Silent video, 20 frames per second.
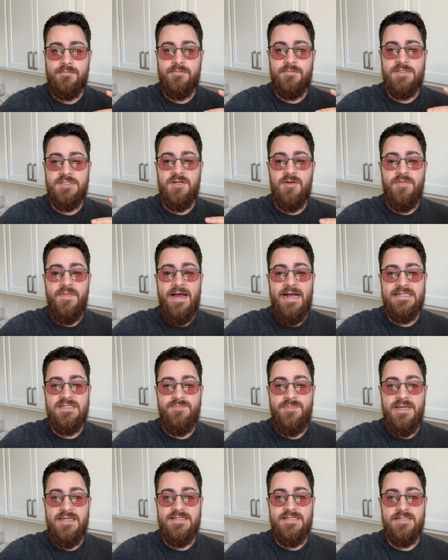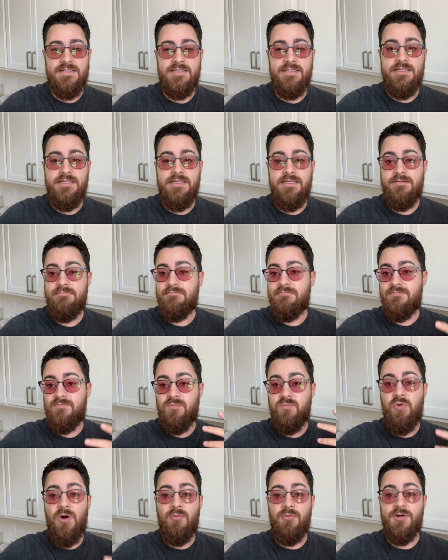So that's basically
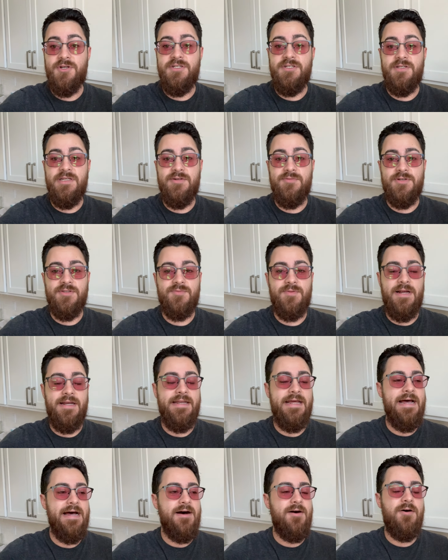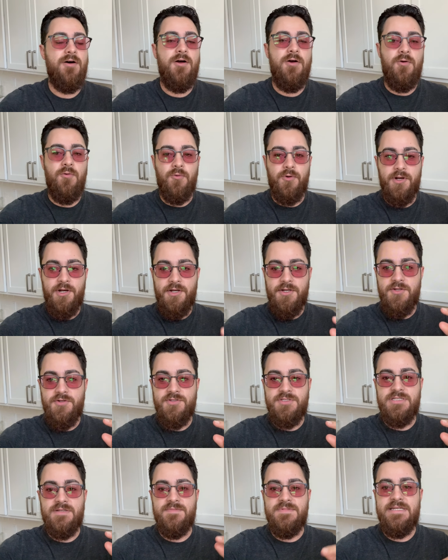what we're dealing with right now. We're gonna do
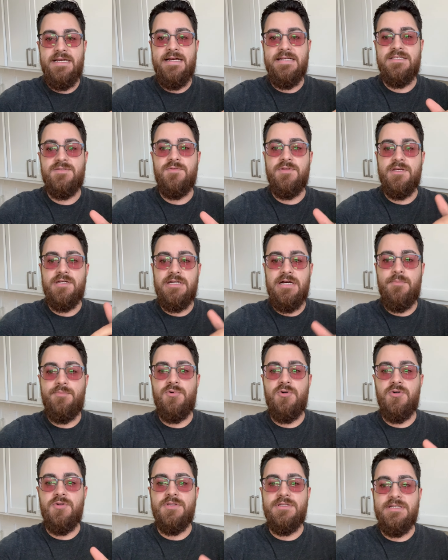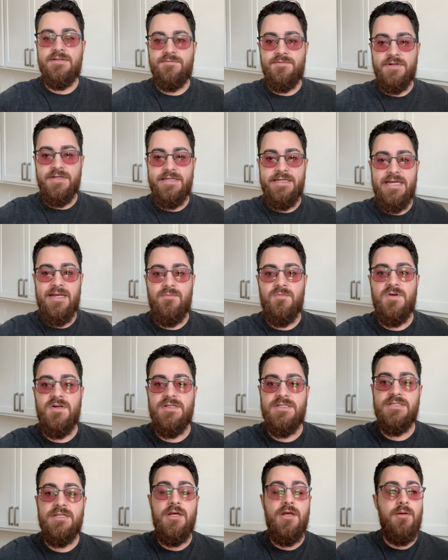some tests with a couple different
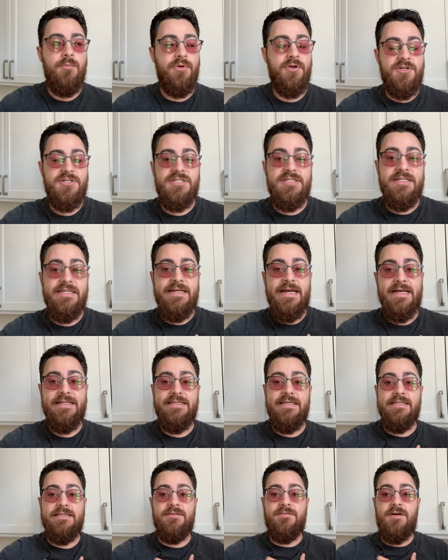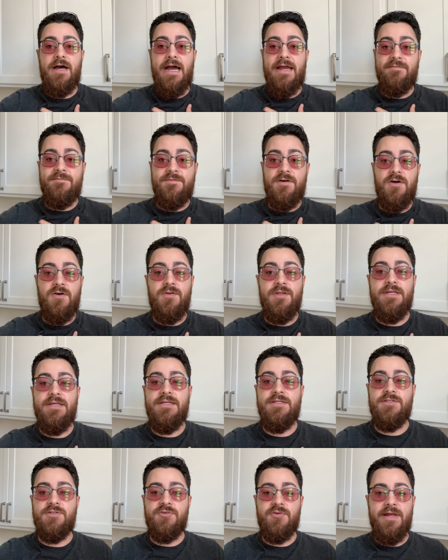cameras. Personally, I think the iPhone
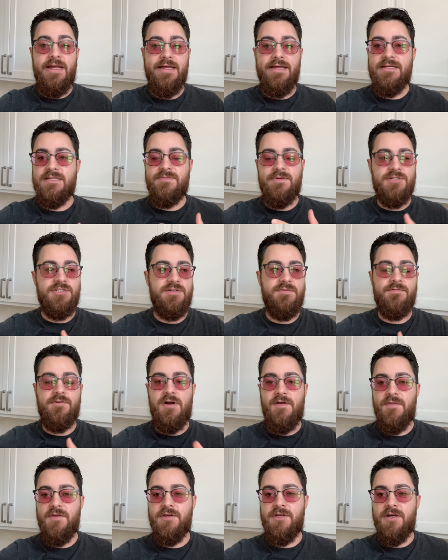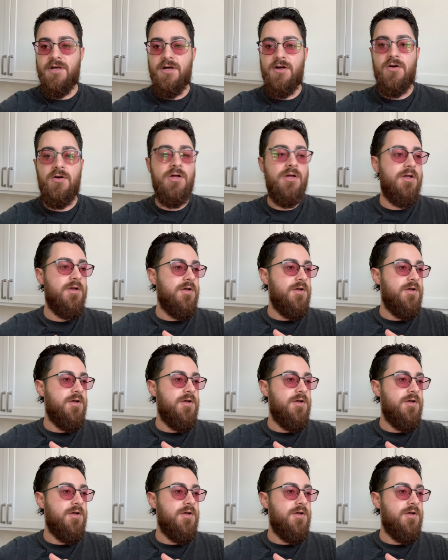is great, especially for on the go.